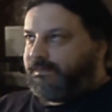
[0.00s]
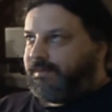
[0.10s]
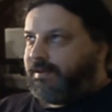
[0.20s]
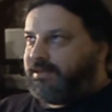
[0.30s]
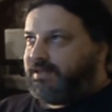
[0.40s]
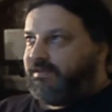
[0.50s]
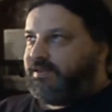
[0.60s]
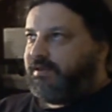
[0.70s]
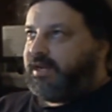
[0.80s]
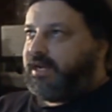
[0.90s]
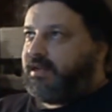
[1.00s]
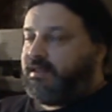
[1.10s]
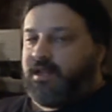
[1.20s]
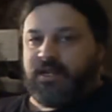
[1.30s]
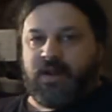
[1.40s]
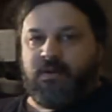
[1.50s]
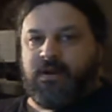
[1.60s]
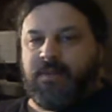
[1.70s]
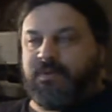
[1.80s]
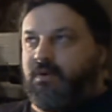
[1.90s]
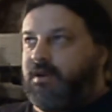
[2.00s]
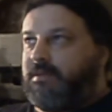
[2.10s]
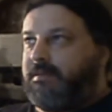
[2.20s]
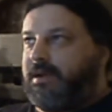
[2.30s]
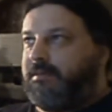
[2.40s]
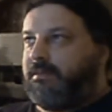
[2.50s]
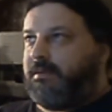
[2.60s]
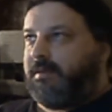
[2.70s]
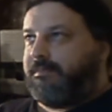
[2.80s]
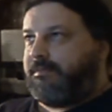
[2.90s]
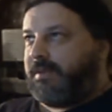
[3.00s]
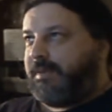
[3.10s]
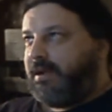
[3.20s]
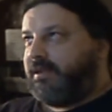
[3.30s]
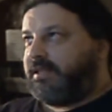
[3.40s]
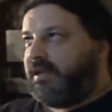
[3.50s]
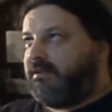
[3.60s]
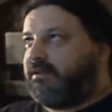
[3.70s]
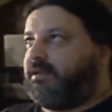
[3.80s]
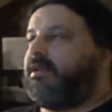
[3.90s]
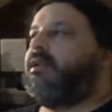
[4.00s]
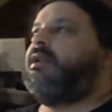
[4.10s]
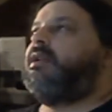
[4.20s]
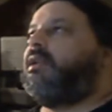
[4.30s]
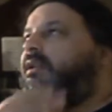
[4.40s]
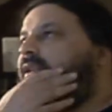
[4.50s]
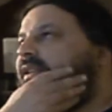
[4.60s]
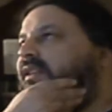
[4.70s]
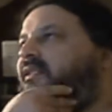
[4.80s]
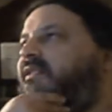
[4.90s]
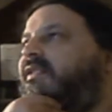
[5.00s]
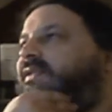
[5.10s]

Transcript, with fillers: and 7:30 and 8 o'clock, I wound up going to my parents' house to